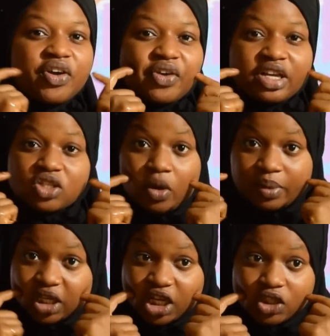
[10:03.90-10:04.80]
is
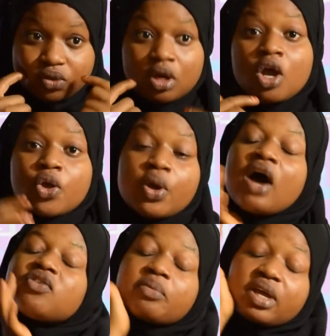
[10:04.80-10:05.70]
obligatory, you
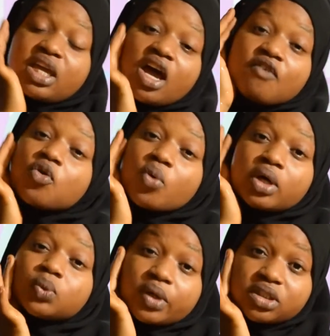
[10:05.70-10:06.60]
have to be careful
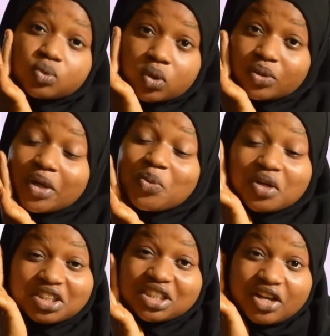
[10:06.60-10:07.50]
when
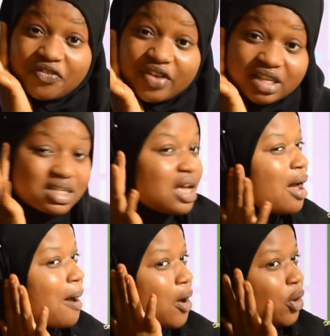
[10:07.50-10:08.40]
washing the face.
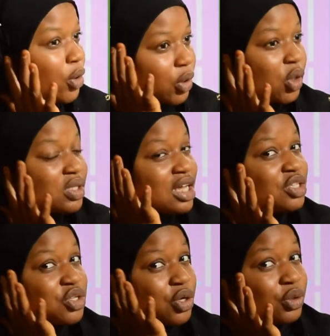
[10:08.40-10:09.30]
Closer
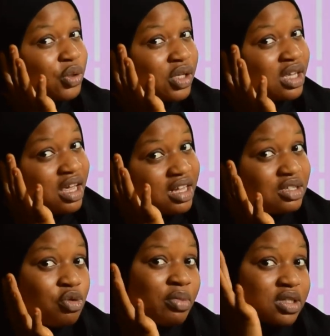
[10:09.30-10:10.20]
to your ears,
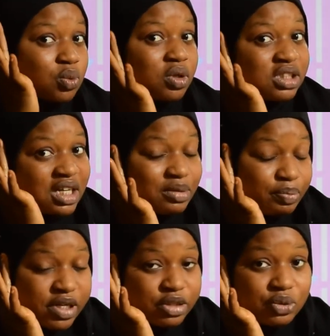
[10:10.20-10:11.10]
you must wash that
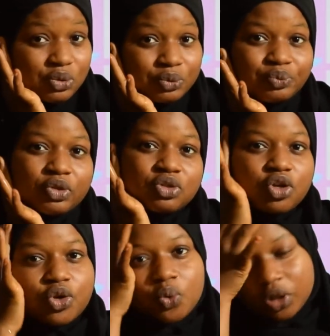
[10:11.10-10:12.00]
place too. So
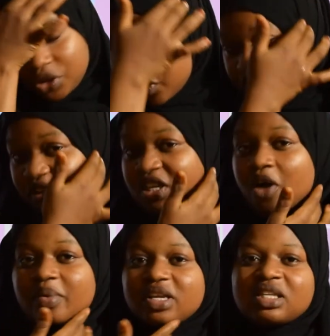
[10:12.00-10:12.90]
you wash your face how
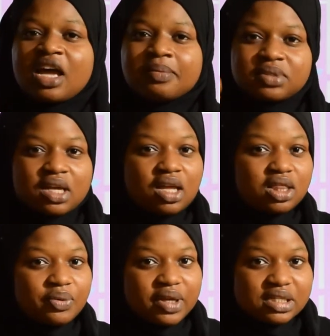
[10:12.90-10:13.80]
many times?
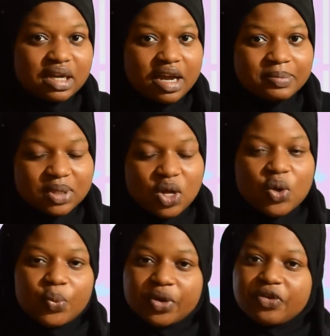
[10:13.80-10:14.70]
3 times.
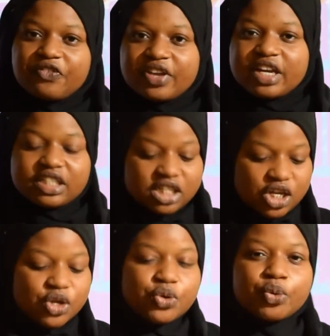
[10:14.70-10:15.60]
When you finish,
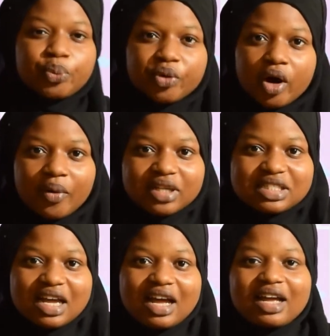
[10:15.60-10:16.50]
you pour
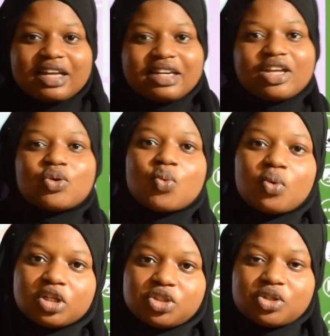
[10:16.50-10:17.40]
water, then you
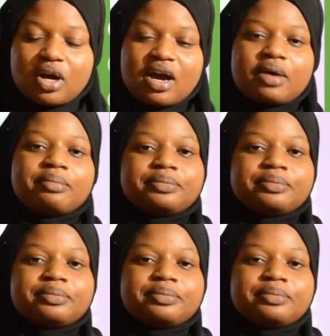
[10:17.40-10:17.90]
wash your arm